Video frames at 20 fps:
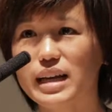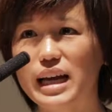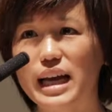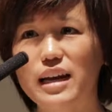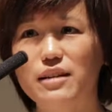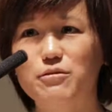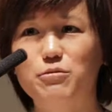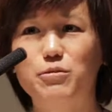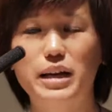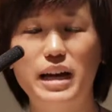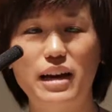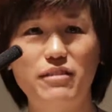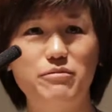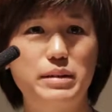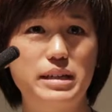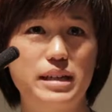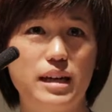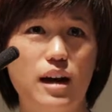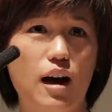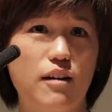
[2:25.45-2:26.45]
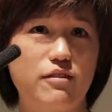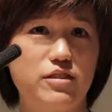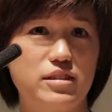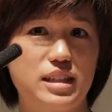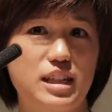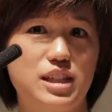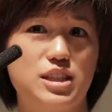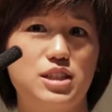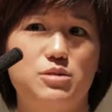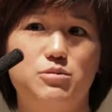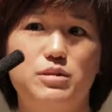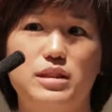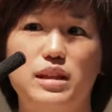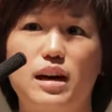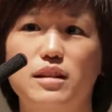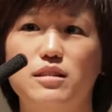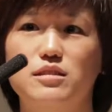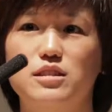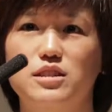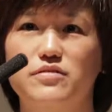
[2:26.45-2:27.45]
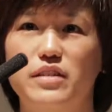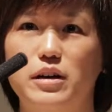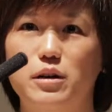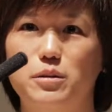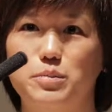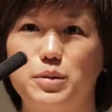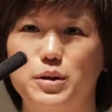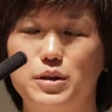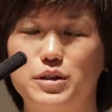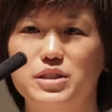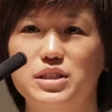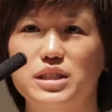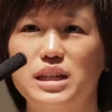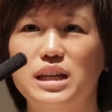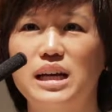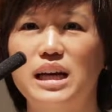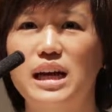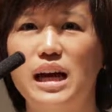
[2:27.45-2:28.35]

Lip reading: And when I've been in conversation with other developers,